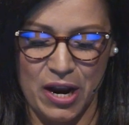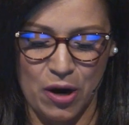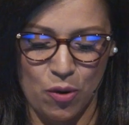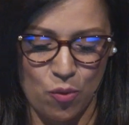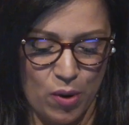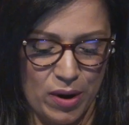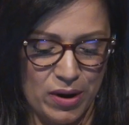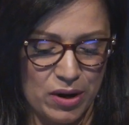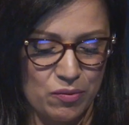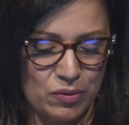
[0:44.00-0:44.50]
and
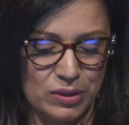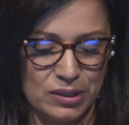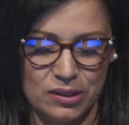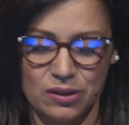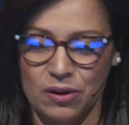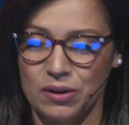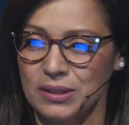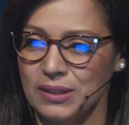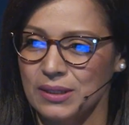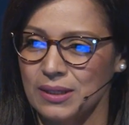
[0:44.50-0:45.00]
Water
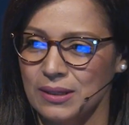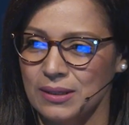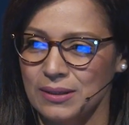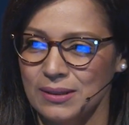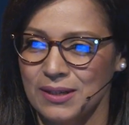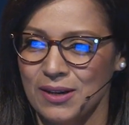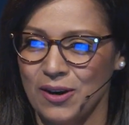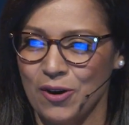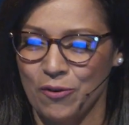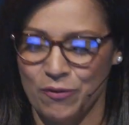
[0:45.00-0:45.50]
Resources
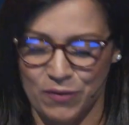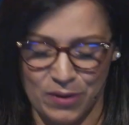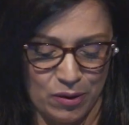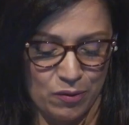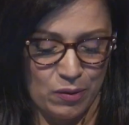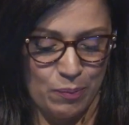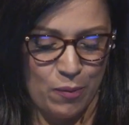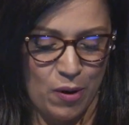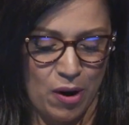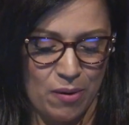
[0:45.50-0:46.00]
of the
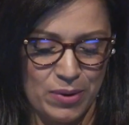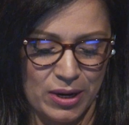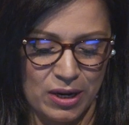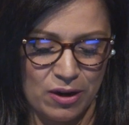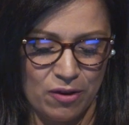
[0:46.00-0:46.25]
Republic